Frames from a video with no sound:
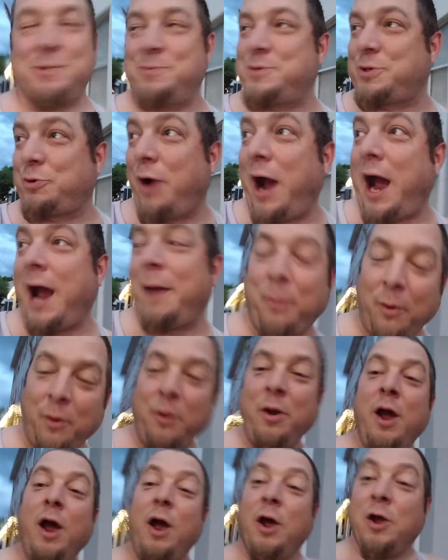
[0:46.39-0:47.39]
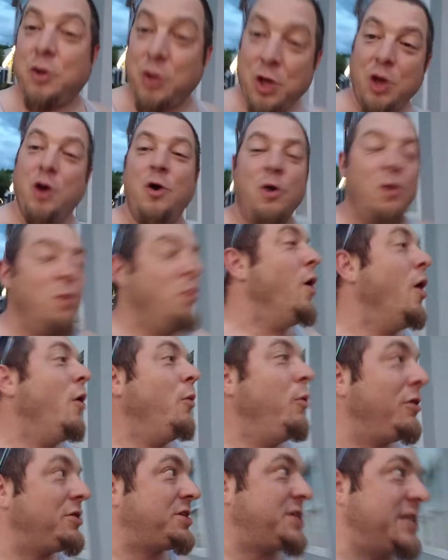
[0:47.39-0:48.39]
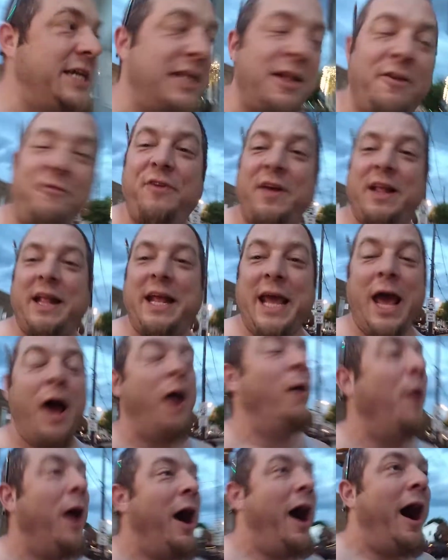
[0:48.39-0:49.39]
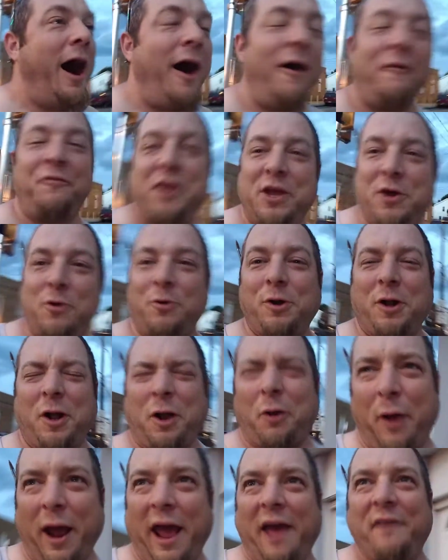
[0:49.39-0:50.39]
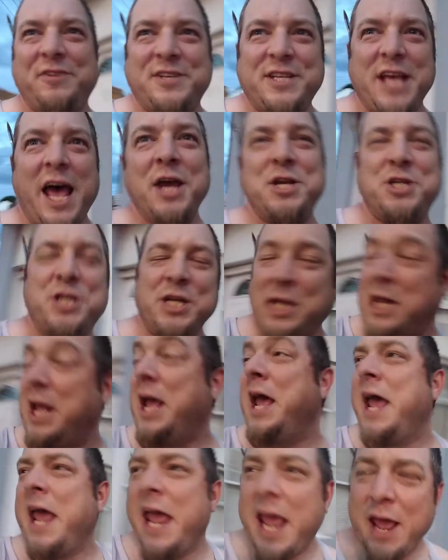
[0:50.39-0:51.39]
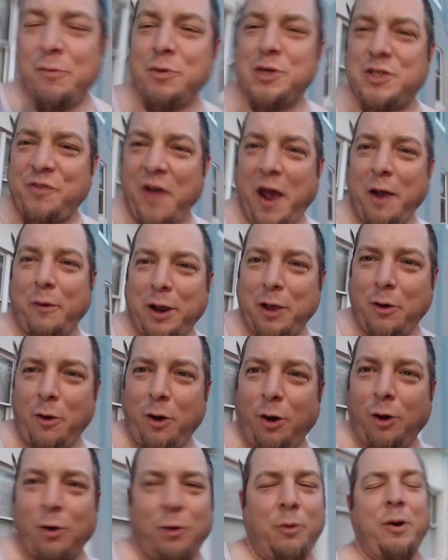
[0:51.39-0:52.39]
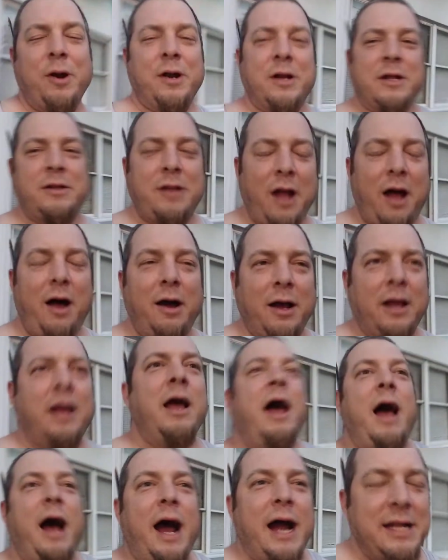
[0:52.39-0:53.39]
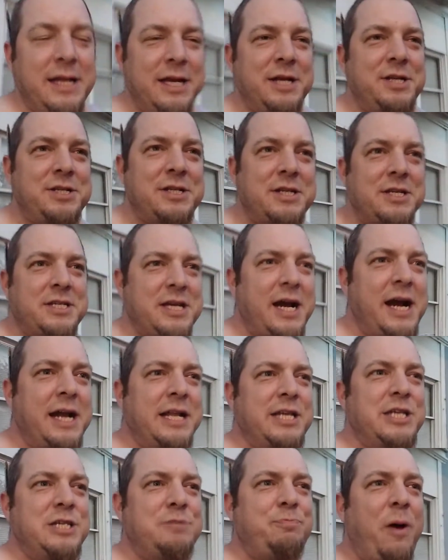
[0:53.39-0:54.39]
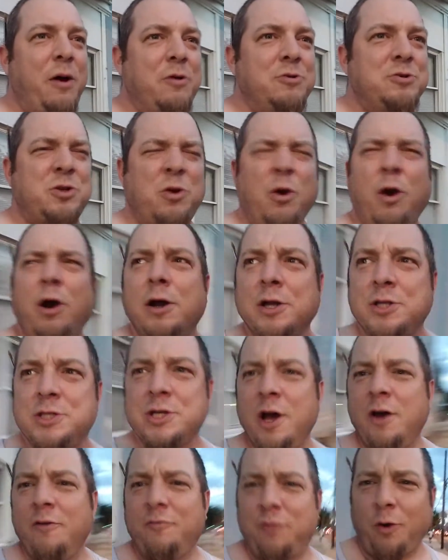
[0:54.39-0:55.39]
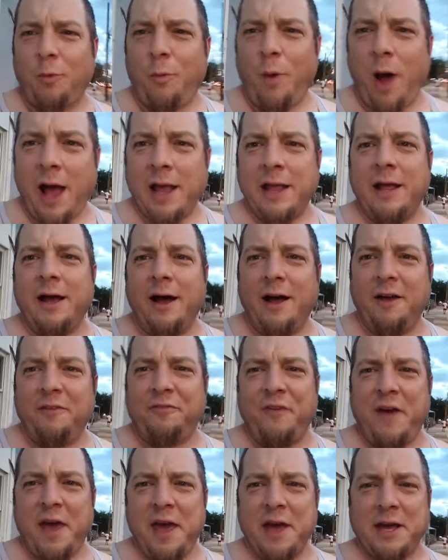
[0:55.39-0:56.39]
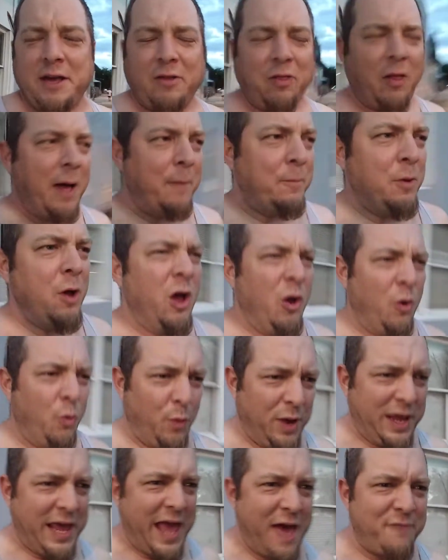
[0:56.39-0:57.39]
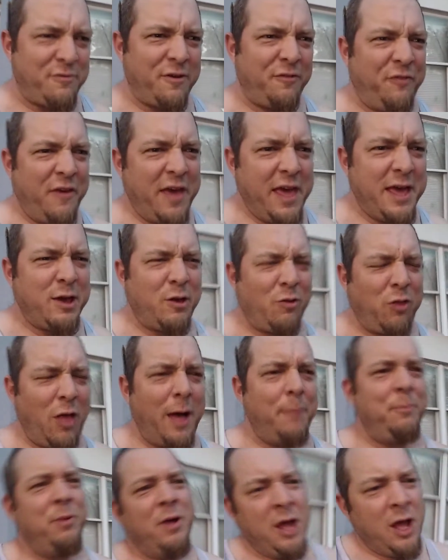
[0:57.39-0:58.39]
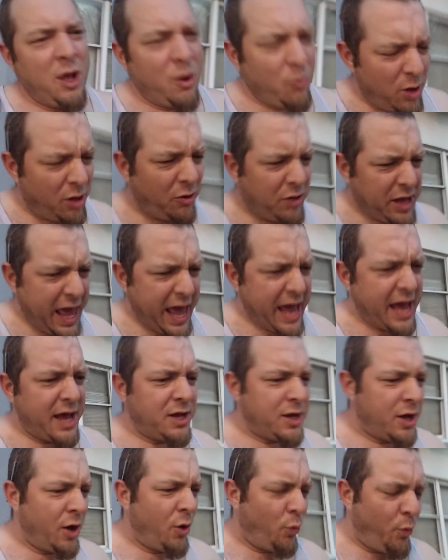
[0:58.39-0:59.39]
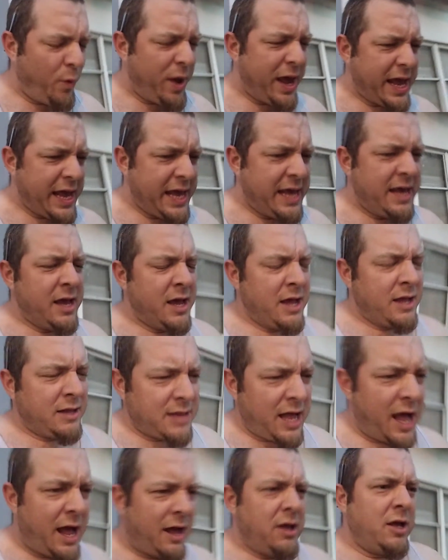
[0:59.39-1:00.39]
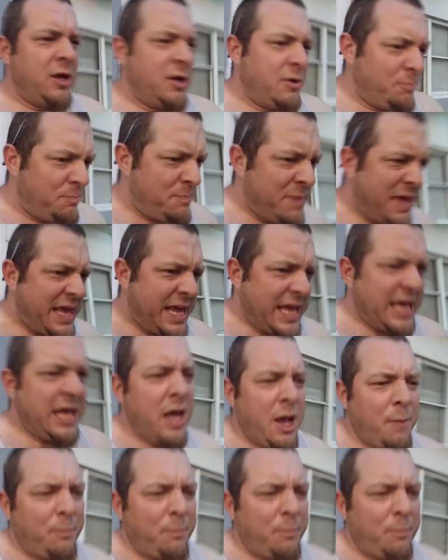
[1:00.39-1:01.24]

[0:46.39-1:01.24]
subscriber, you will see the video of the autograph session. It was very awkward. Doug I need you to sign these postcards. For what? A fan club. We have a fan club? Well, yeah, we, not me,